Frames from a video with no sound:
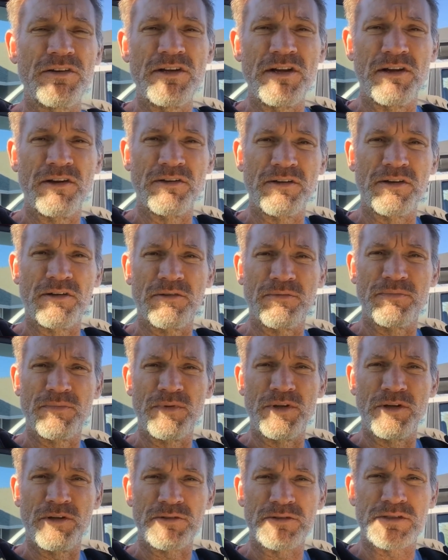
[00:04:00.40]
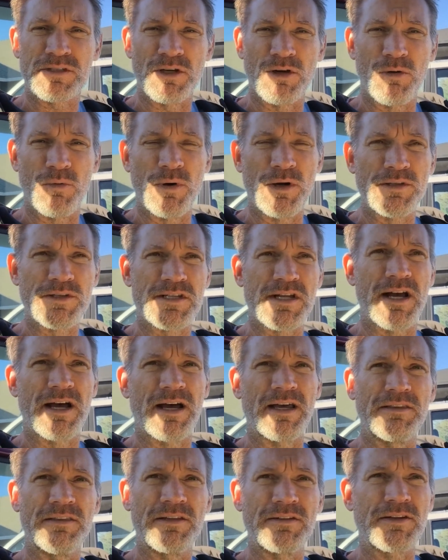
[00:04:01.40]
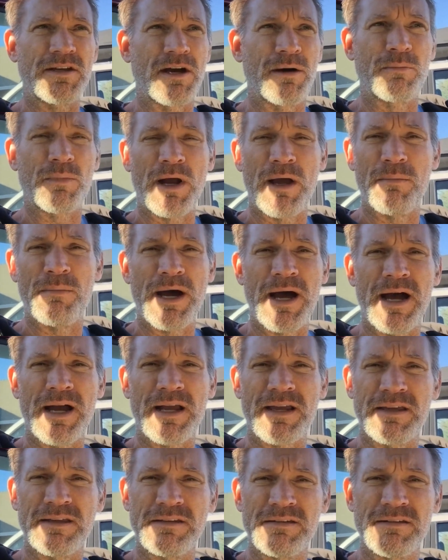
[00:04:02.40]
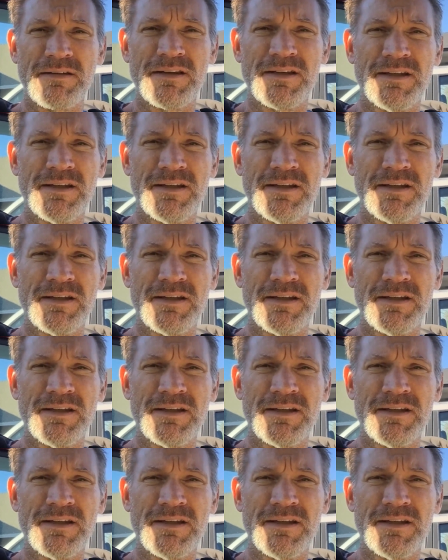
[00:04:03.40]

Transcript: It'll tilt one side and then come right back and